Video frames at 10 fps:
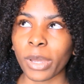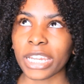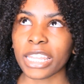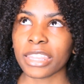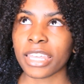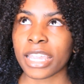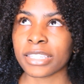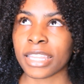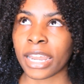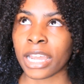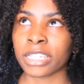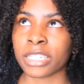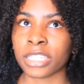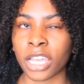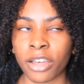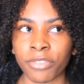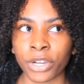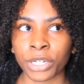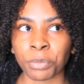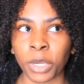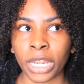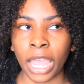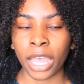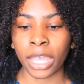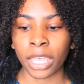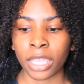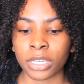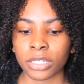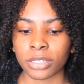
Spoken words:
One of the things that I discovered when I